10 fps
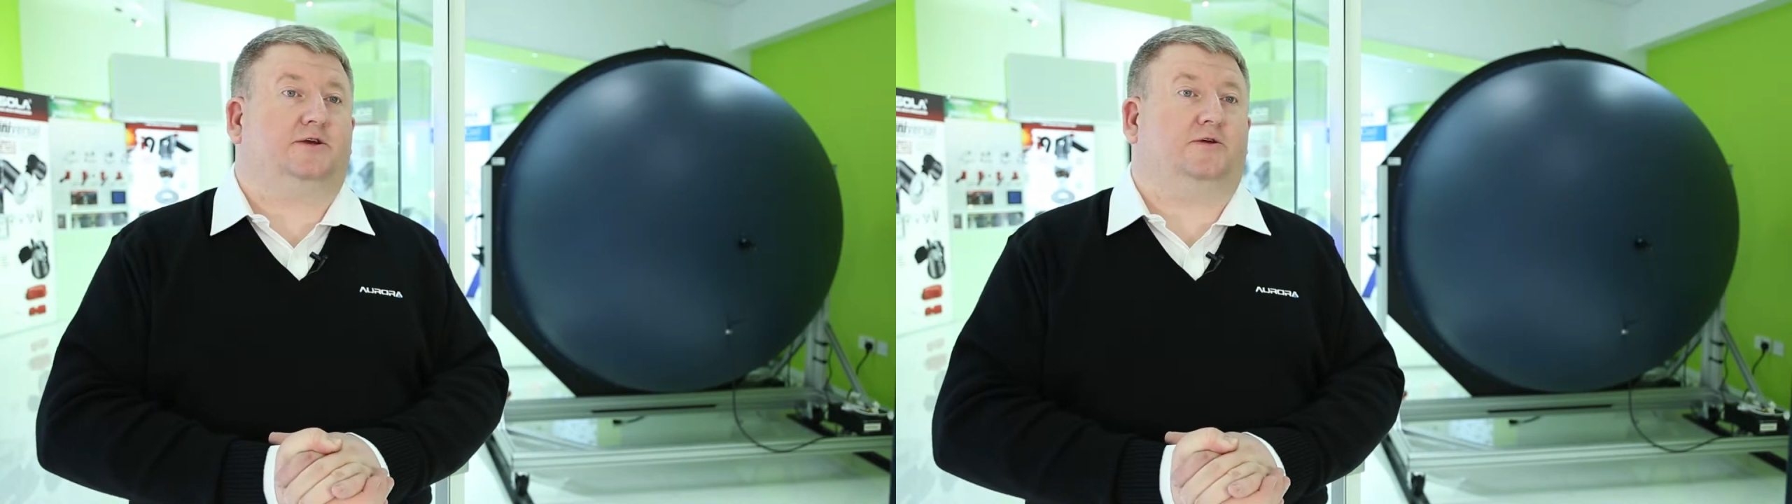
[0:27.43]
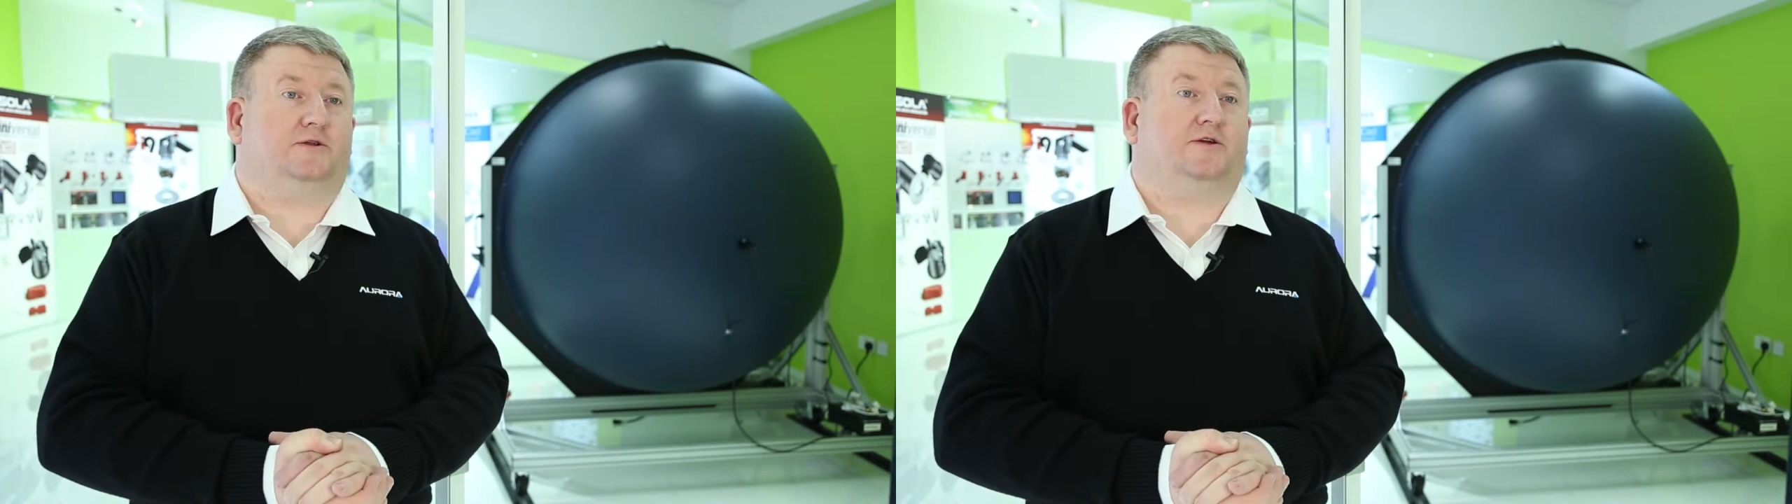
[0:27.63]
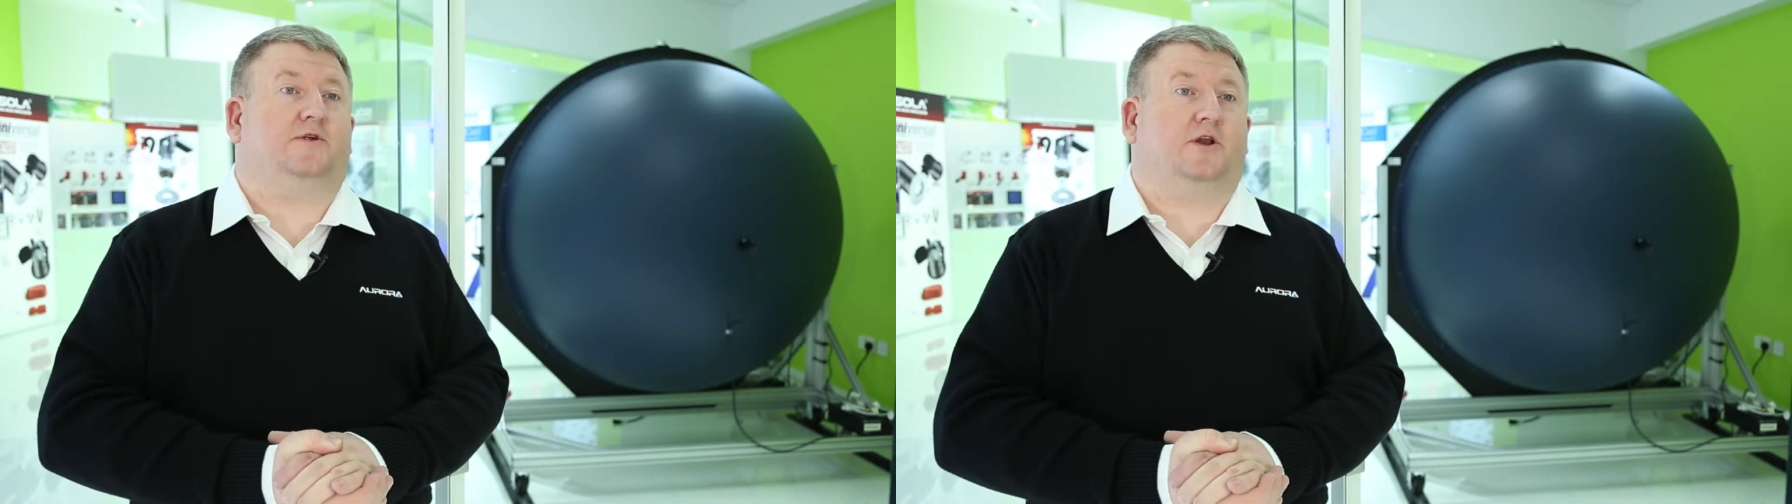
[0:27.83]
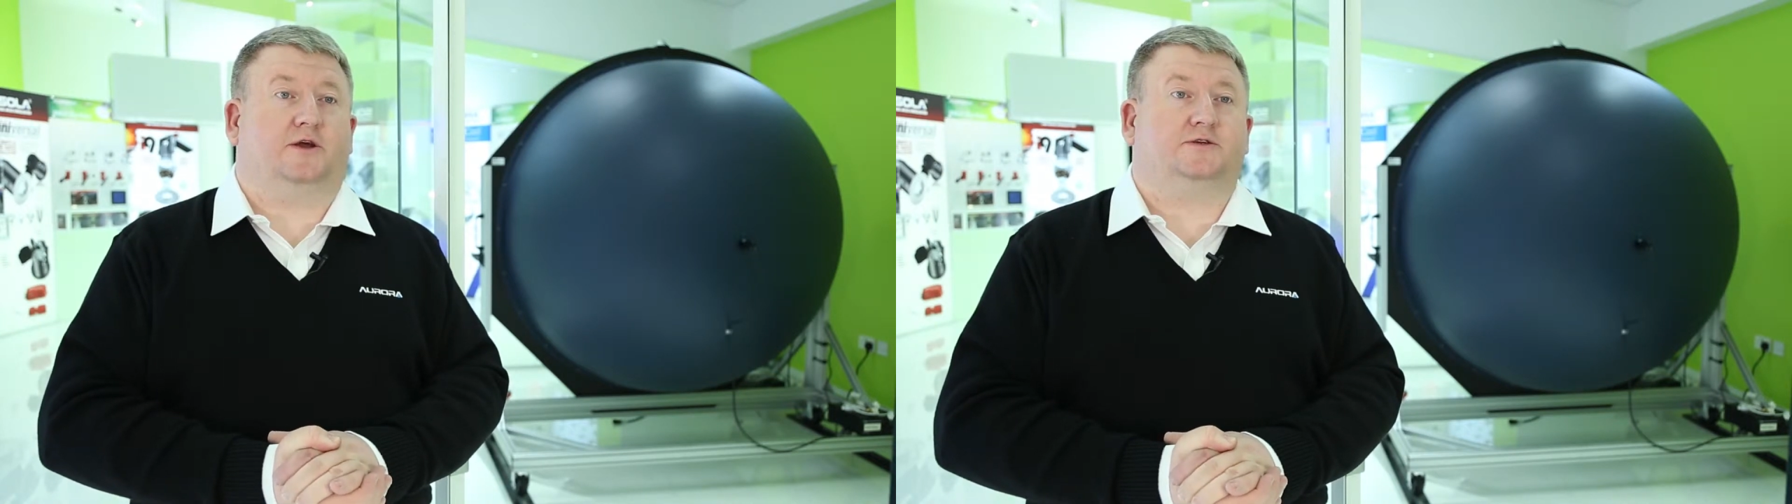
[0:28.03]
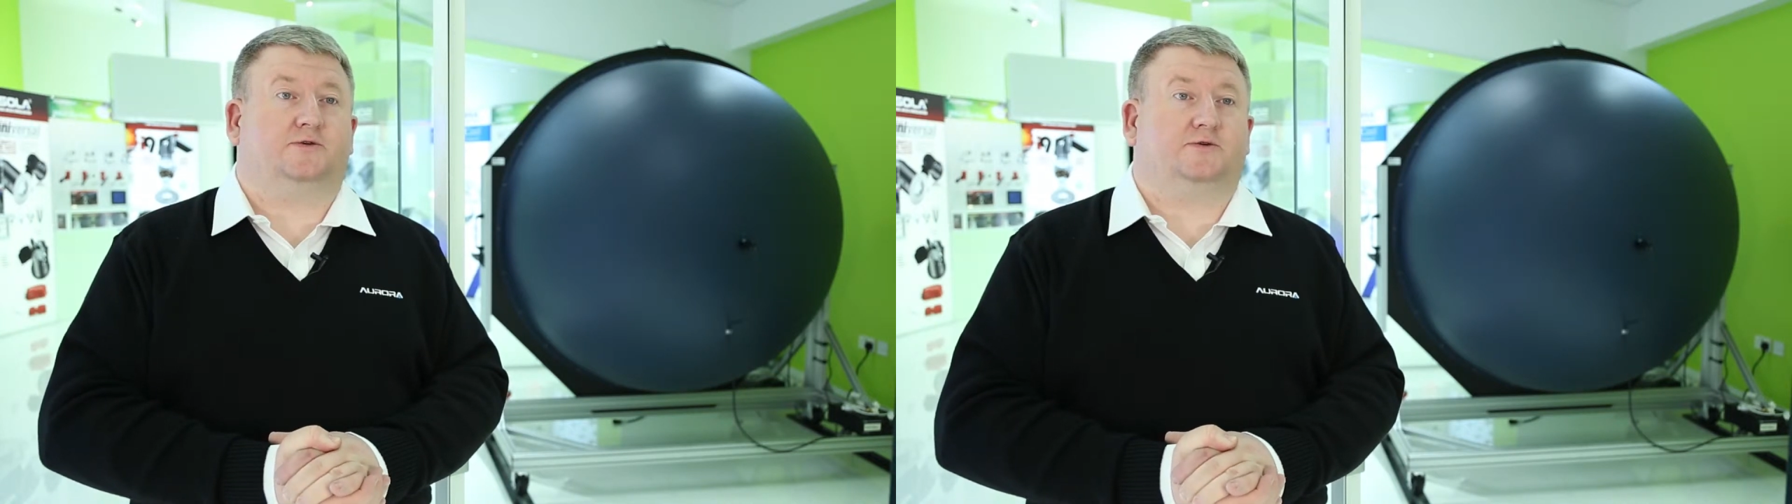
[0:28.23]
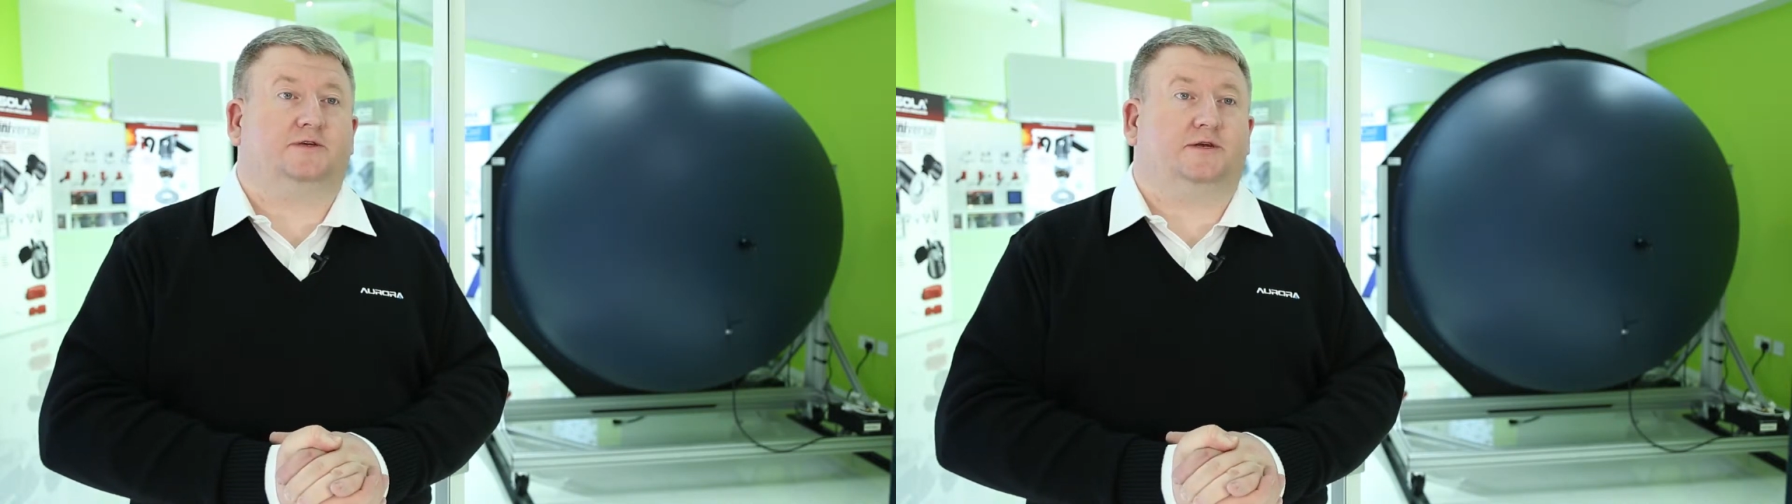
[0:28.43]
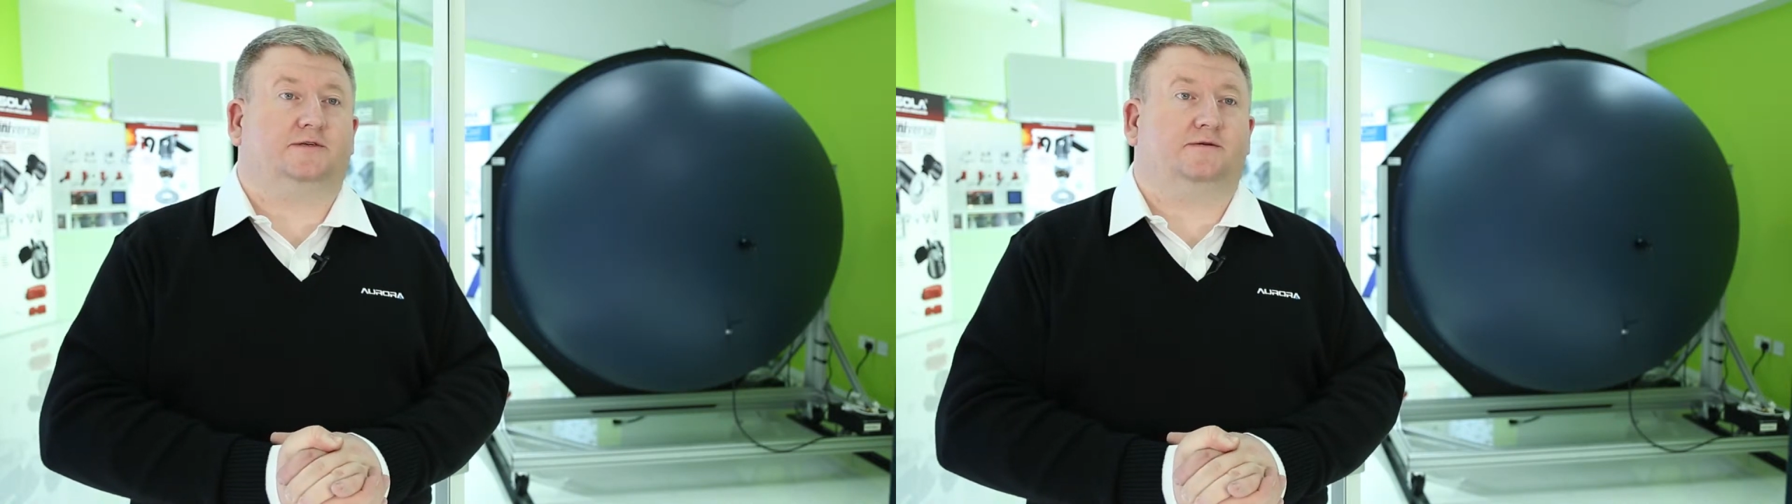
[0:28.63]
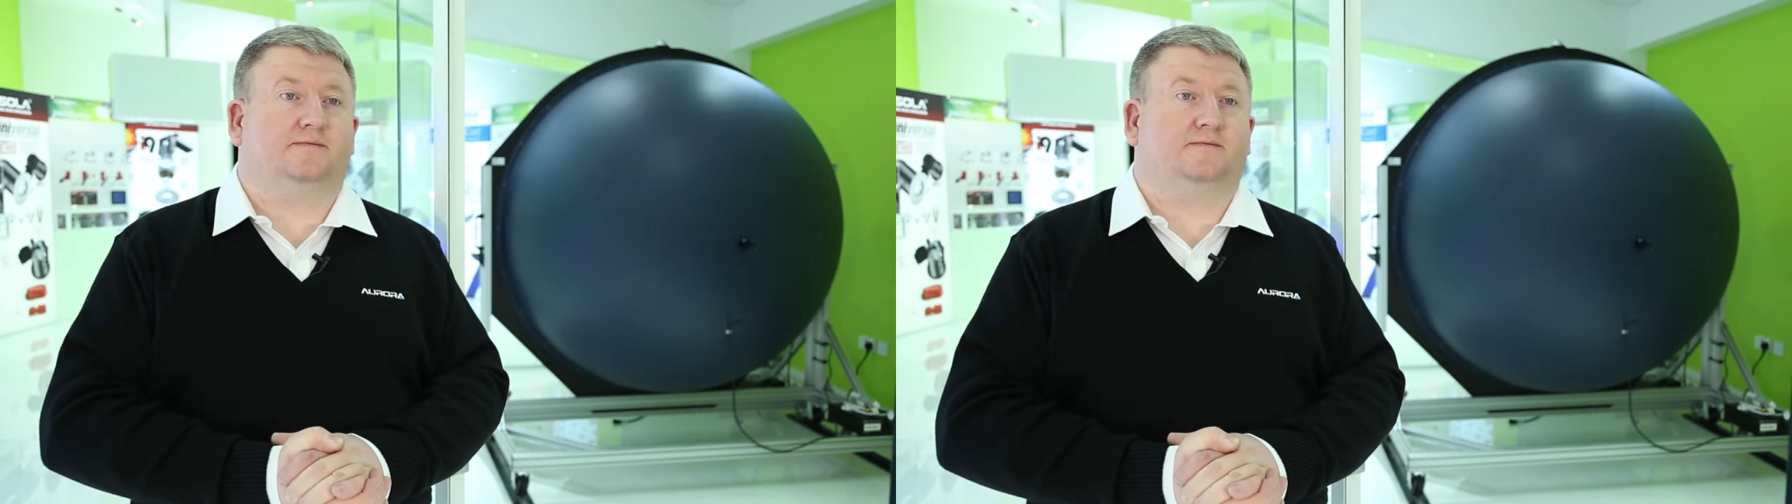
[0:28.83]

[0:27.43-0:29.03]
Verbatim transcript: to different light sources.